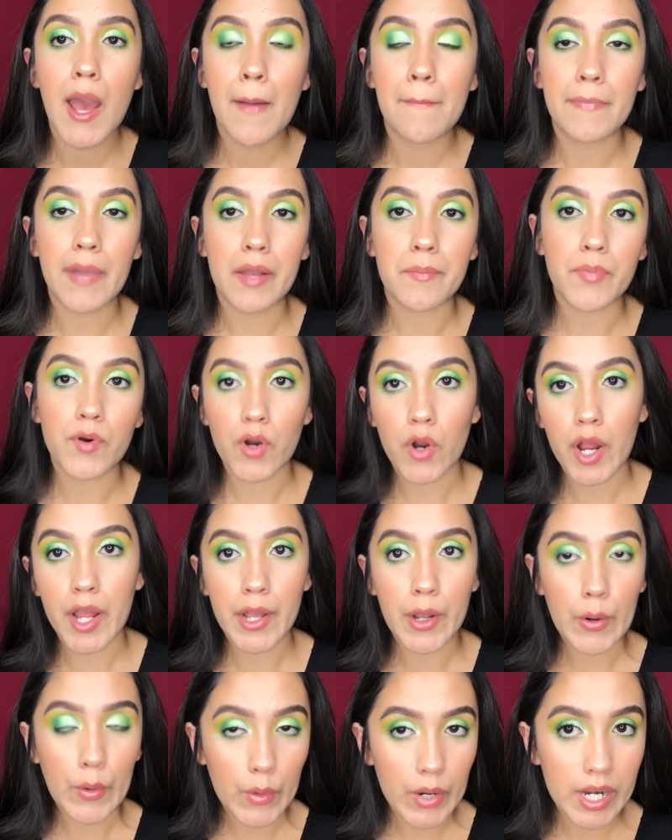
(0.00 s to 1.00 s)
My
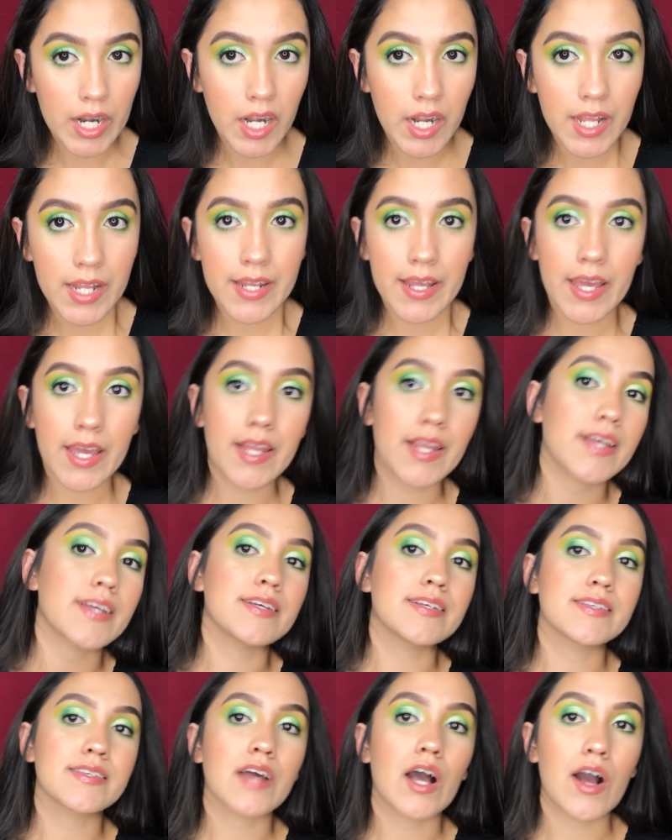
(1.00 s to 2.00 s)
priority date
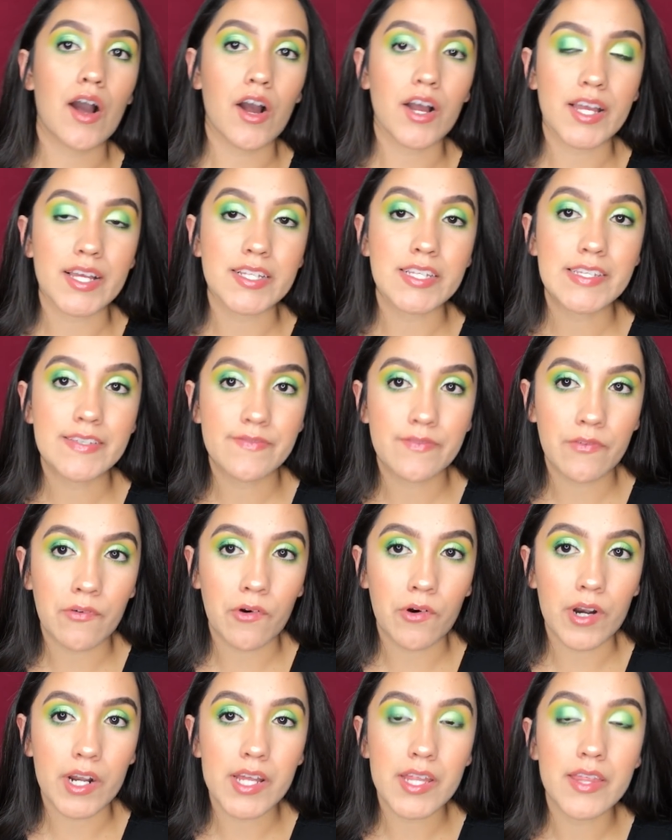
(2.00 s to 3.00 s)
is August
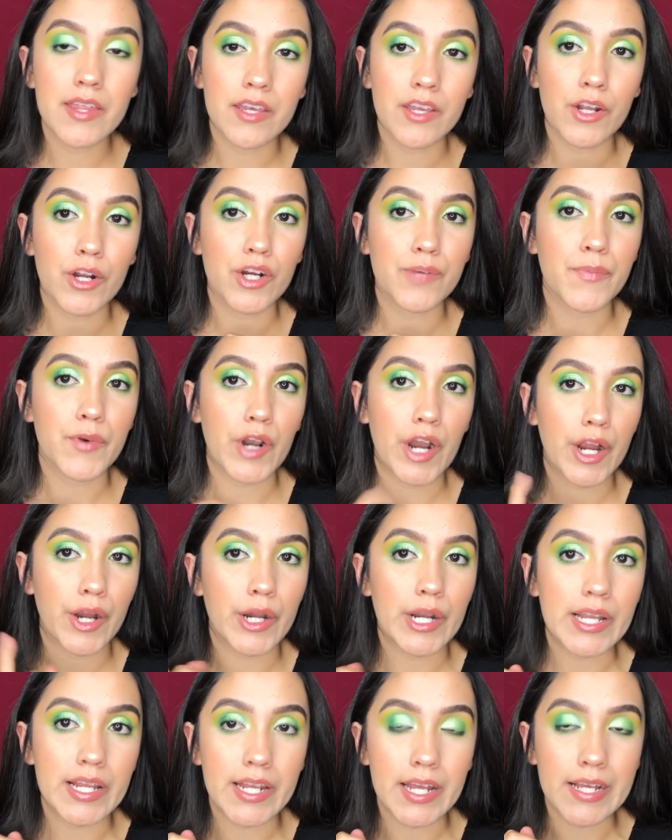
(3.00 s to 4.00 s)
4th. Your
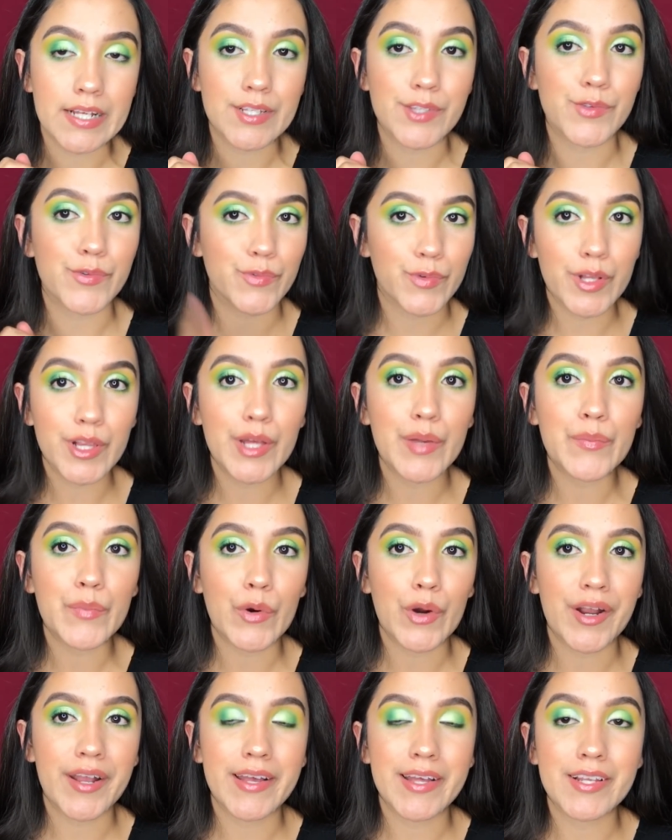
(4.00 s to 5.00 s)
priority date is really
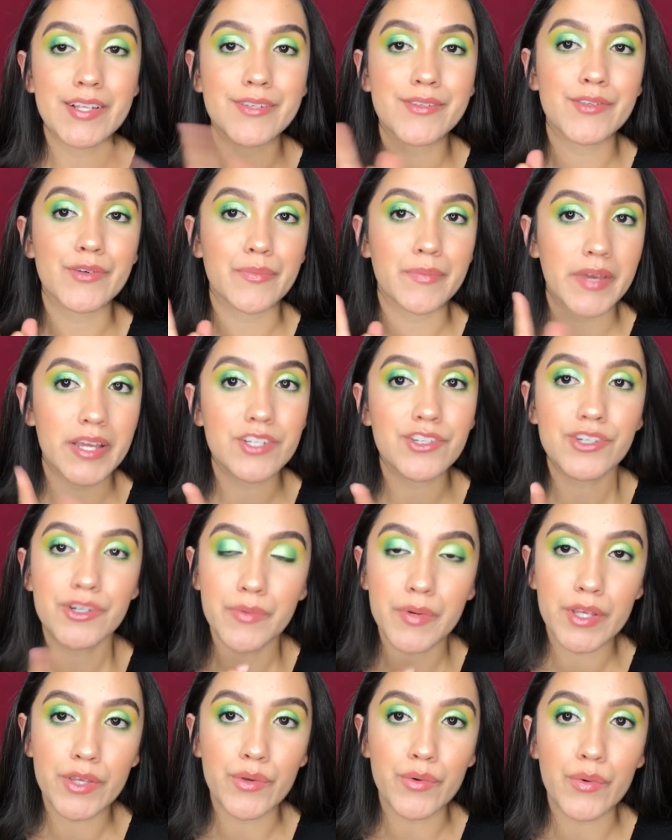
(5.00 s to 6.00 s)
important, so make sure
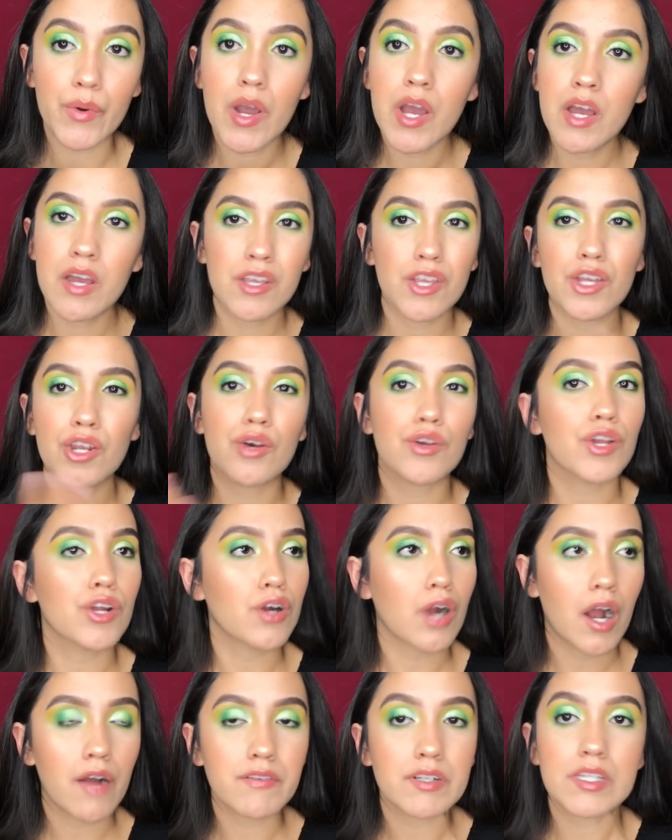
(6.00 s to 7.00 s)
when
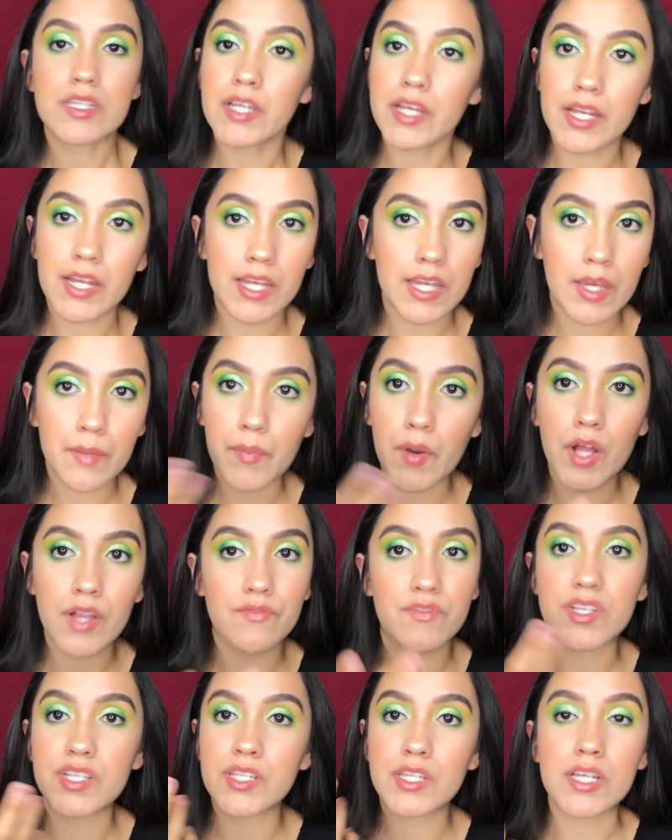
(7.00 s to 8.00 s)
you're obviously going to keep all
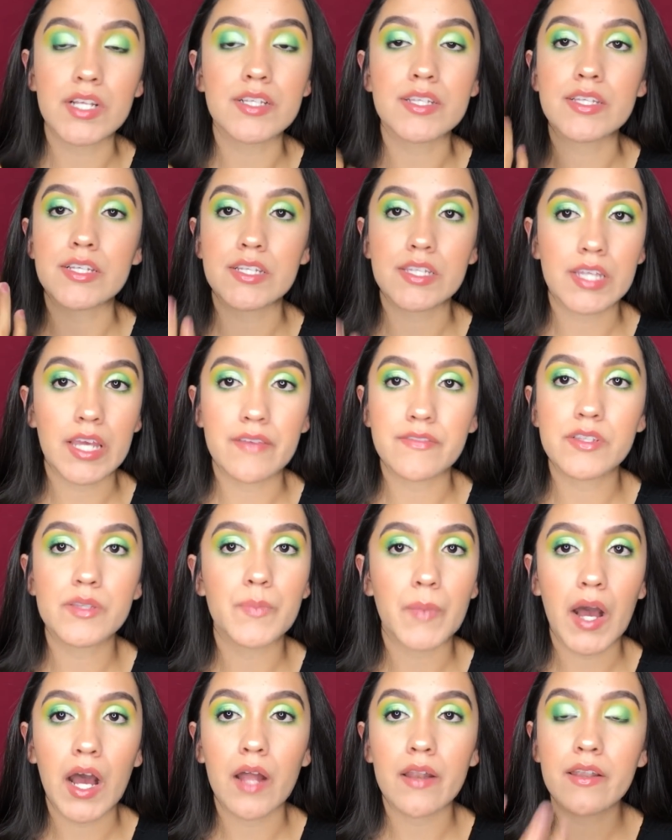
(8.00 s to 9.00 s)
of these things in a safe
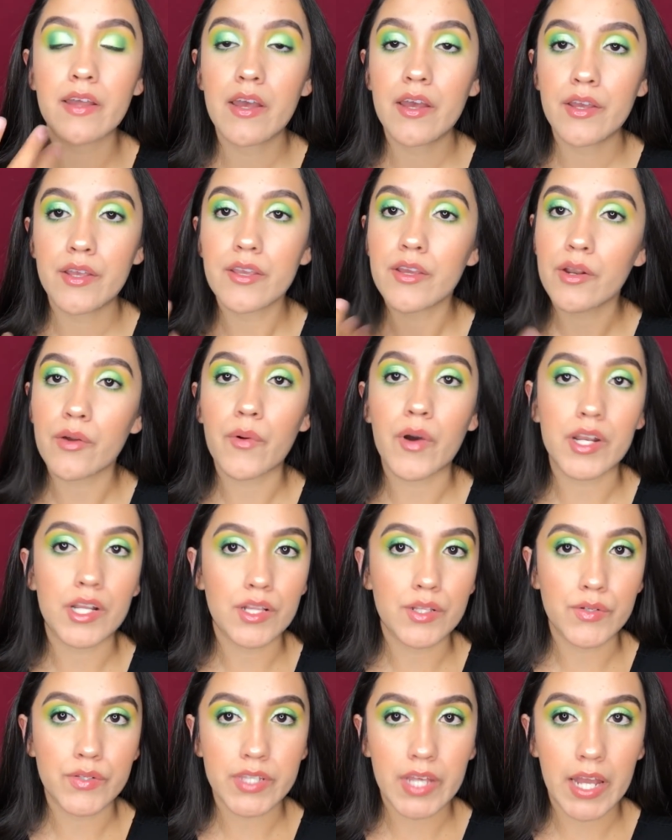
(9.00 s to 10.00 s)
spot. You don't want to
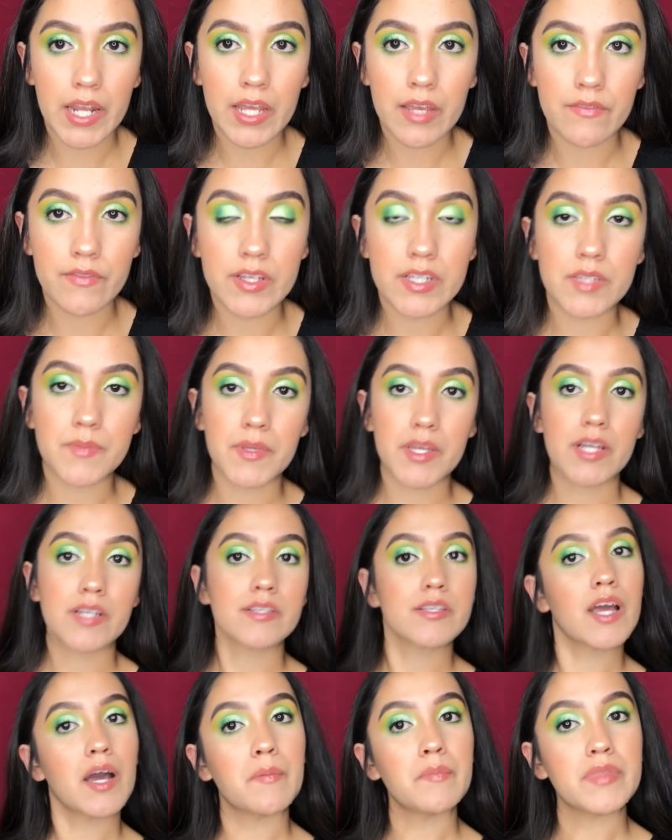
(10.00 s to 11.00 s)
lose any of these, because
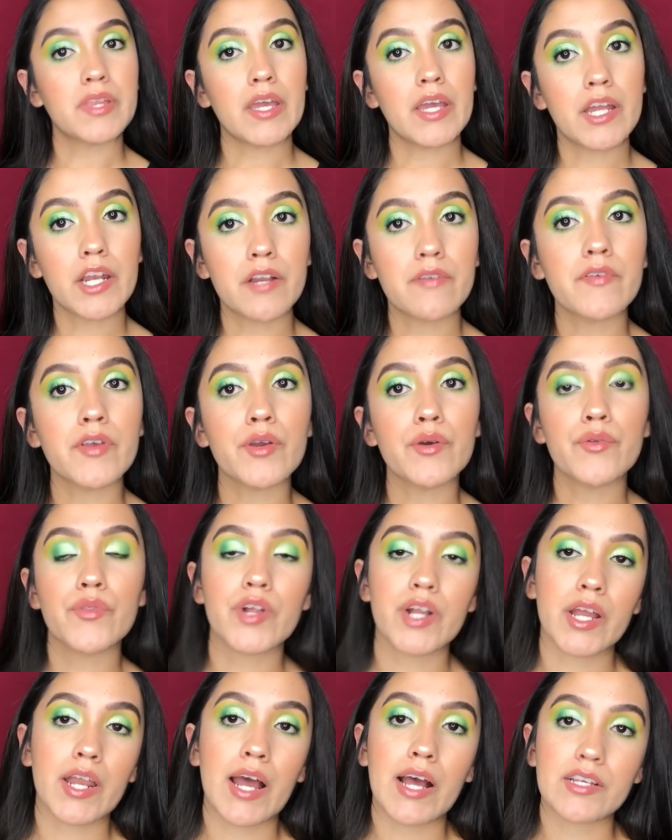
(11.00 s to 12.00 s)
come the interview,
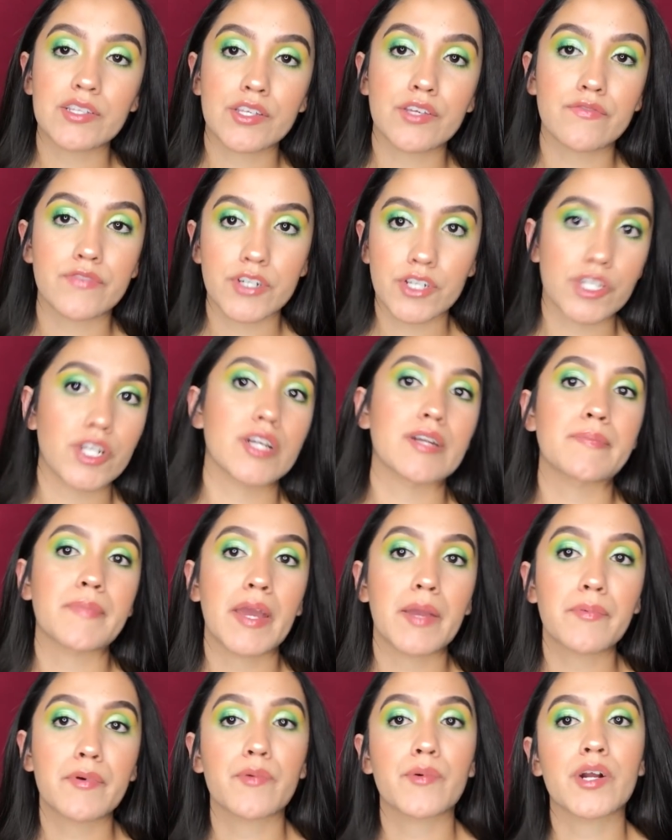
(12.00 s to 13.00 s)
they're going to ask you for certain
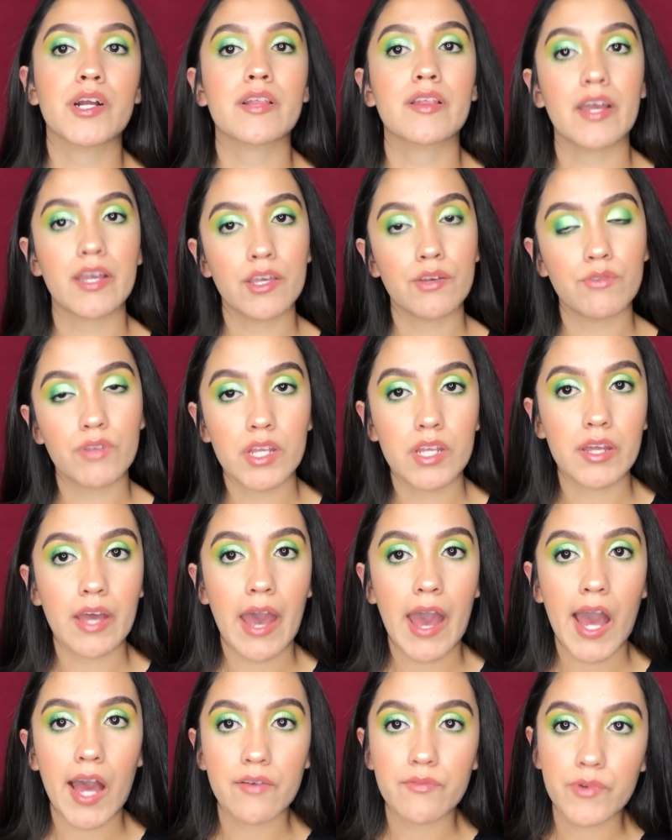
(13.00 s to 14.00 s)
paperwork that you need to
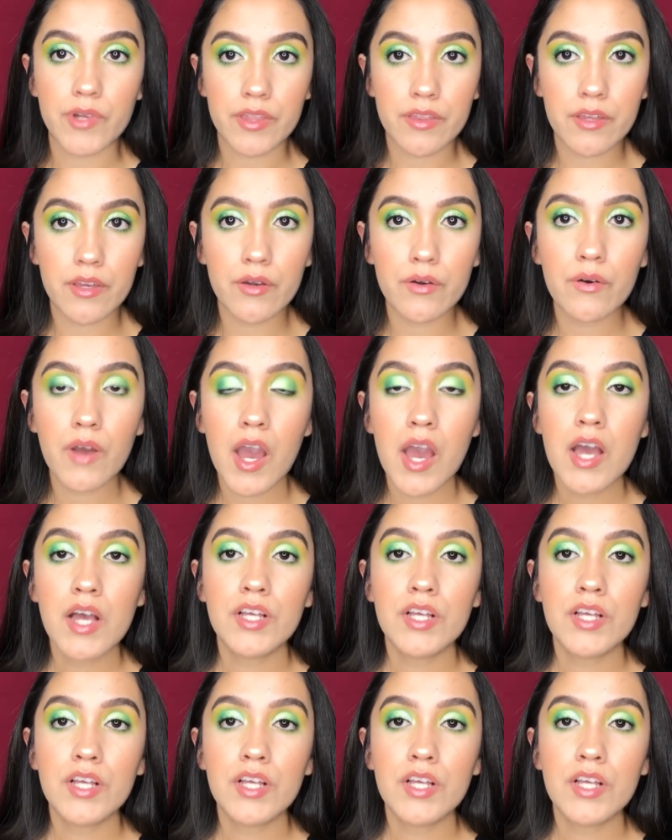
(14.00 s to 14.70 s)
have with you.